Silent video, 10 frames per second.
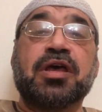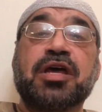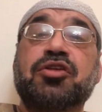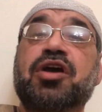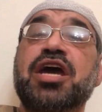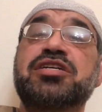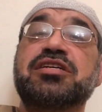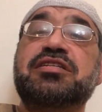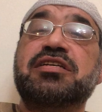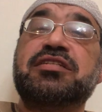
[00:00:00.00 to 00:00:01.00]

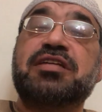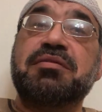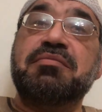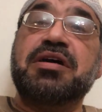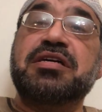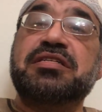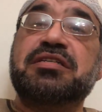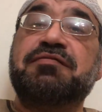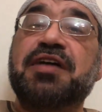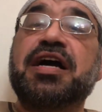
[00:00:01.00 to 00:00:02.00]
Education system is
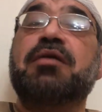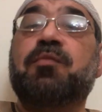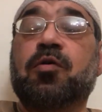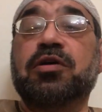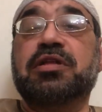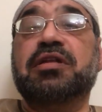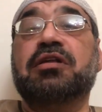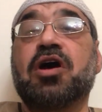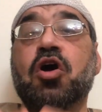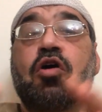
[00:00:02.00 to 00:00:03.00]
very important
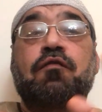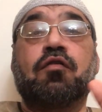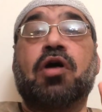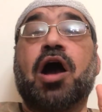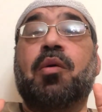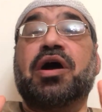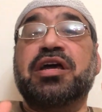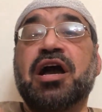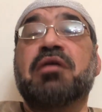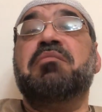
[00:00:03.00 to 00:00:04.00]
for our
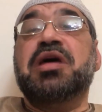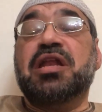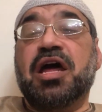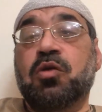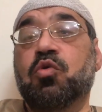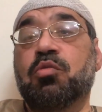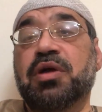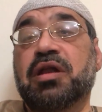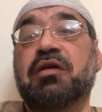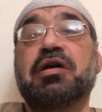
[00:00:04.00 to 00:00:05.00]
young men and
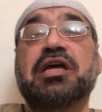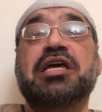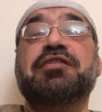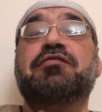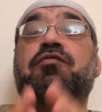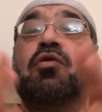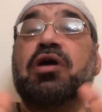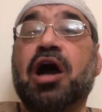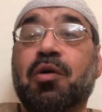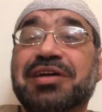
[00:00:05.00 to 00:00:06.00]
women, even
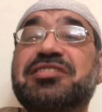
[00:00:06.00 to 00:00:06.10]
for our